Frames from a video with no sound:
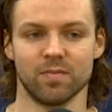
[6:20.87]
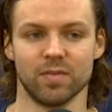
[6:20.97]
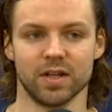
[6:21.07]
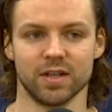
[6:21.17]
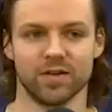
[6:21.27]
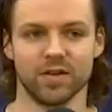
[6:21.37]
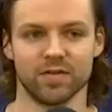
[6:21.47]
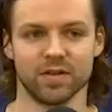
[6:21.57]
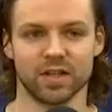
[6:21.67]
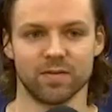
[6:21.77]
But, you know,
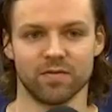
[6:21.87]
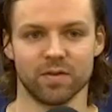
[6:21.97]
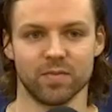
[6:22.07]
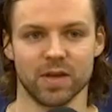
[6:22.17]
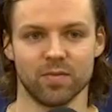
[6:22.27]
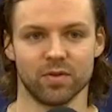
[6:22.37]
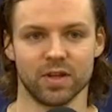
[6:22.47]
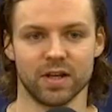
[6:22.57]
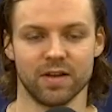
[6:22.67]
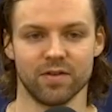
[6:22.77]
even some of the people
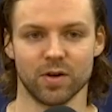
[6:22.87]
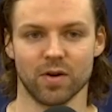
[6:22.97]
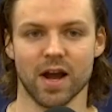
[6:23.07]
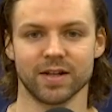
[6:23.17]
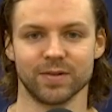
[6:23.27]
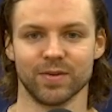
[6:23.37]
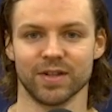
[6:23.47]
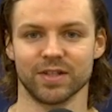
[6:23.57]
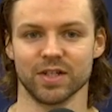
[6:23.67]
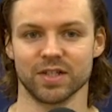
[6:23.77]
that I've interacted
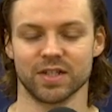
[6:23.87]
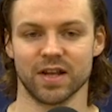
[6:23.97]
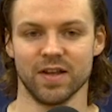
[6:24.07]
with just,